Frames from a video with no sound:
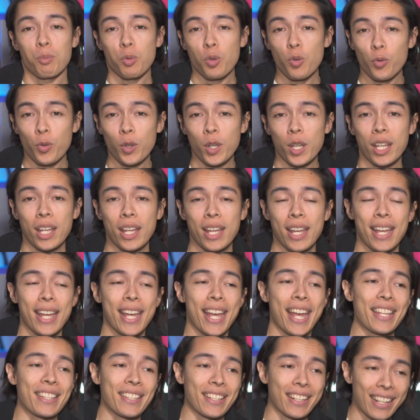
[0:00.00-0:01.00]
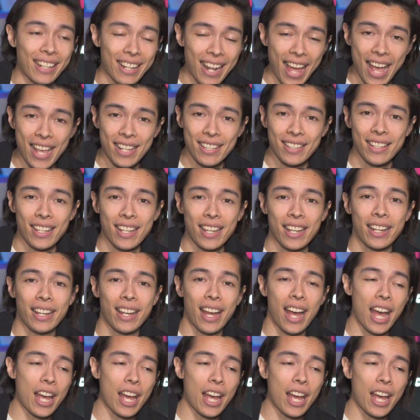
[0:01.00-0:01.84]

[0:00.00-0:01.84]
movie. It's a classic.